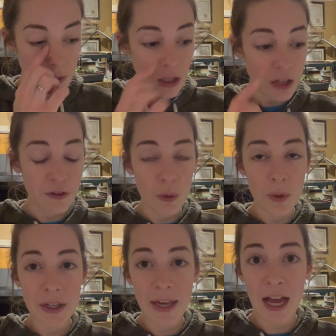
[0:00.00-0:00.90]
if you
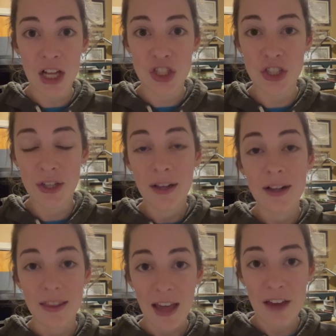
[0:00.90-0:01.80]
want to catch
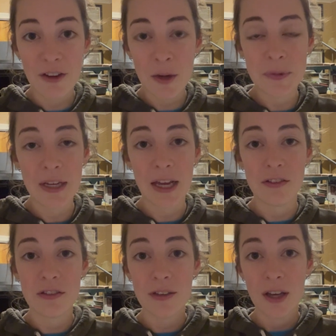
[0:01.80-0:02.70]
live
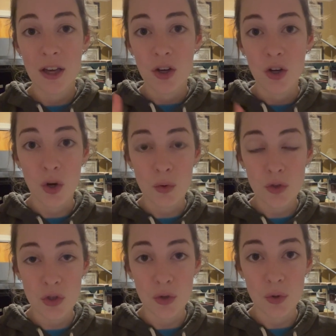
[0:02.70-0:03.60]
updates, go
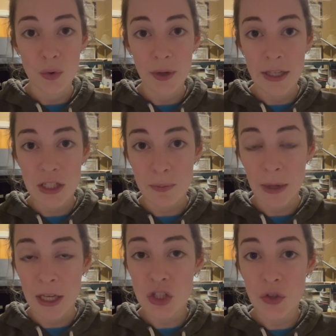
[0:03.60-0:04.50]
to my
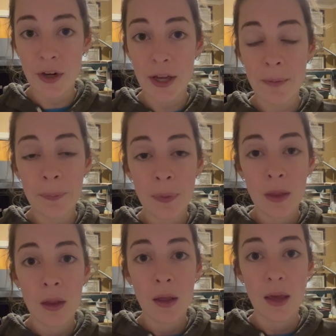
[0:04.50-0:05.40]
Instagram
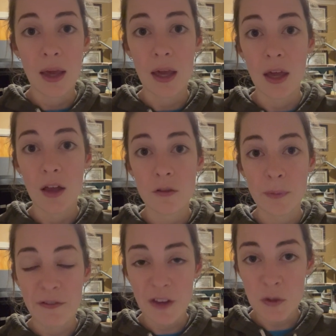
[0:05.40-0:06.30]
and
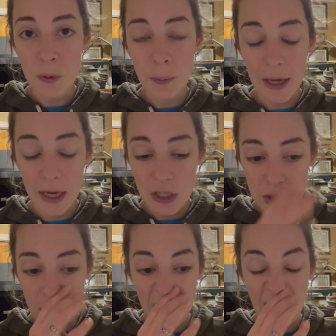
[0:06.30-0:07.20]
my Facebook
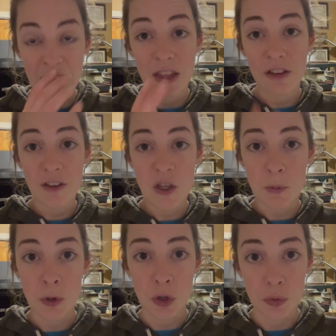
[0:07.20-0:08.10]
page and the
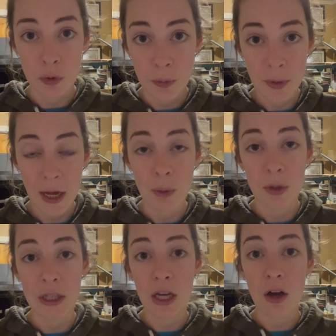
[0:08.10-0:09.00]
Facebook group. I
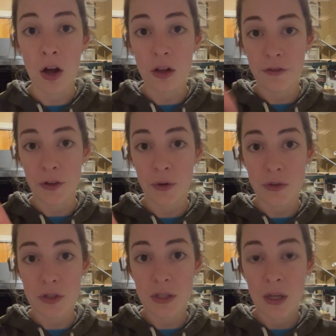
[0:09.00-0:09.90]
will link all of
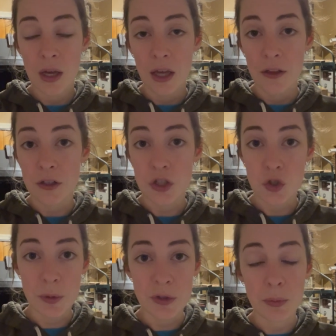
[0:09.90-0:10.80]
those in the
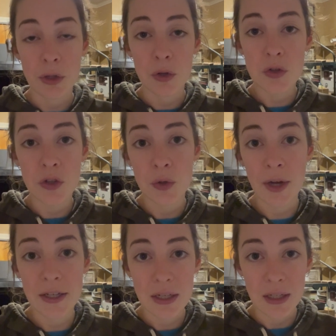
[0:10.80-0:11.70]
description below so that you
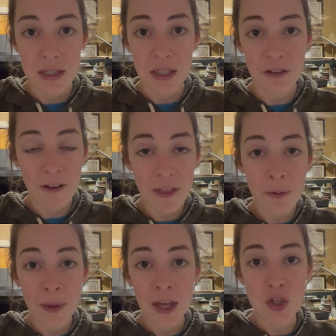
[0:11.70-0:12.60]
guys can easily find
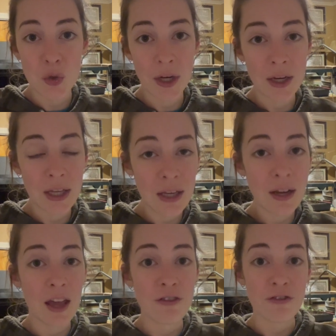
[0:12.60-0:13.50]
them and join
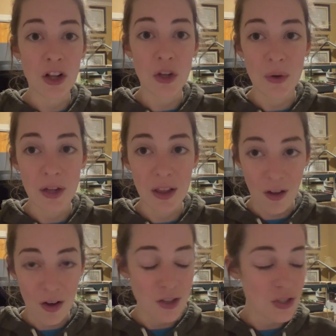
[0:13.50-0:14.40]
in and follow
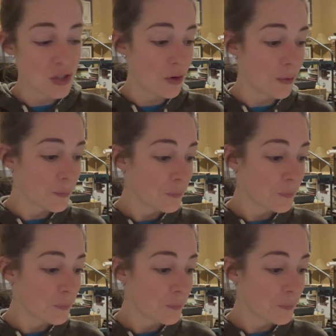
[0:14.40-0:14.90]
along. So